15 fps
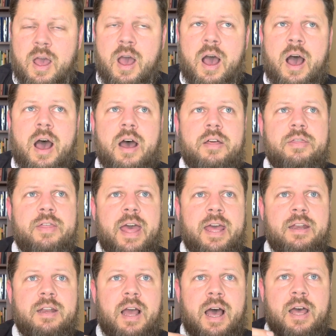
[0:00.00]
Uh,
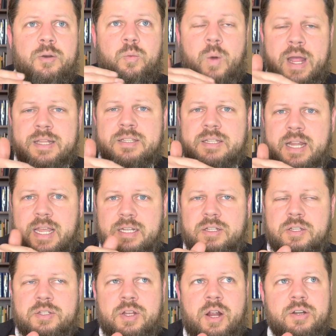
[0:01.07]
then on Wednesday to
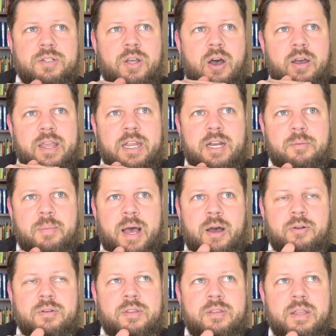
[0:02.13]
start talking
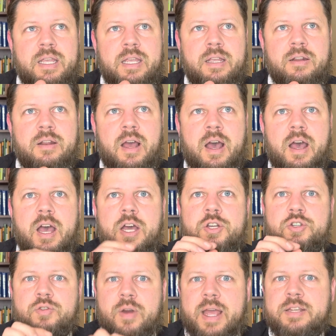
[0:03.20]
about the uh,
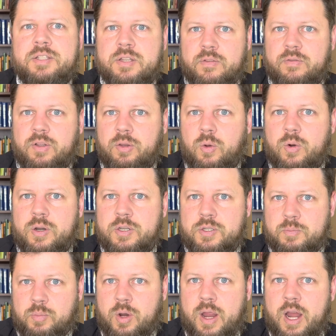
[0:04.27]
address of the Lord's
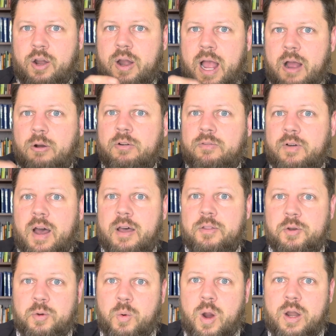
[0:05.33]
Prayer, Our Father
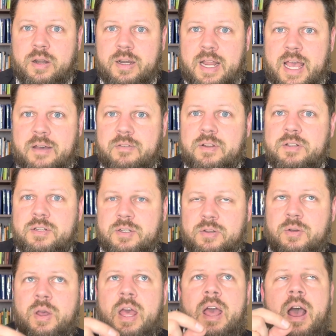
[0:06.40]
who art in heaven,
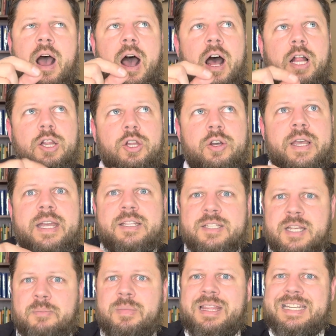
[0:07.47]
to uh, look at
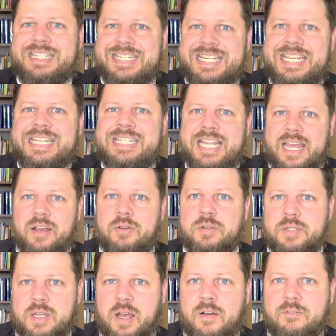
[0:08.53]
some of the details
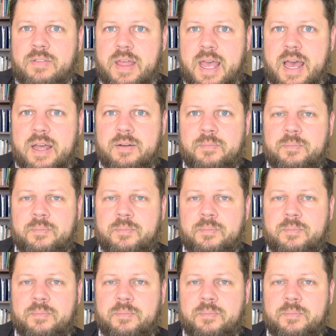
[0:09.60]
of that.